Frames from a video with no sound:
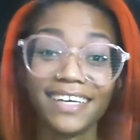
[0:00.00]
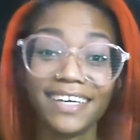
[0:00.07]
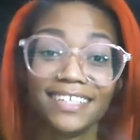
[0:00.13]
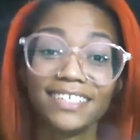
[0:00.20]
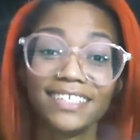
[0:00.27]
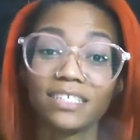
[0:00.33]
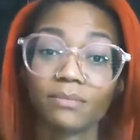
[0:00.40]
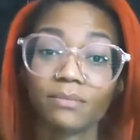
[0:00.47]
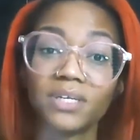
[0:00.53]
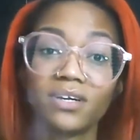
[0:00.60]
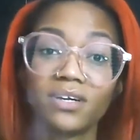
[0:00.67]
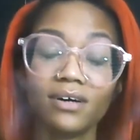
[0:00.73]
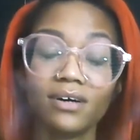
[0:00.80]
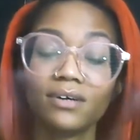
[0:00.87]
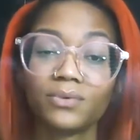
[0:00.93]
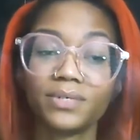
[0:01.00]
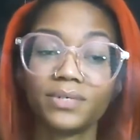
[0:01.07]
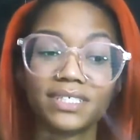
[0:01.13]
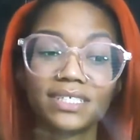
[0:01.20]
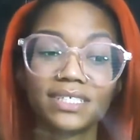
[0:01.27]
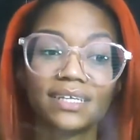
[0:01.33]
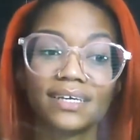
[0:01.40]
It needs to be gone. We
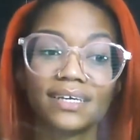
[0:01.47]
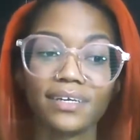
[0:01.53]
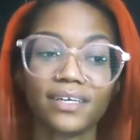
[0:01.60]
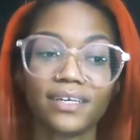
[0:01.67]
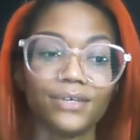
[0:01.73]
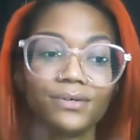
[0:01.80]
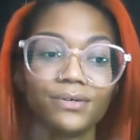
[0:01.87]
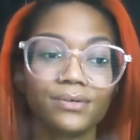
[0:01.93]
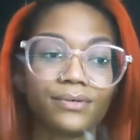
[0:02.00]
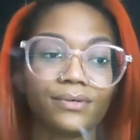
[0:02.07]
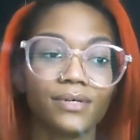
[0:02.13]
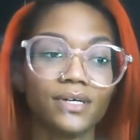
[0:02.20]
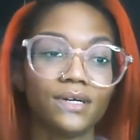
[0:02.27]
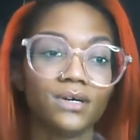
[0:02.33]
need to let it heal.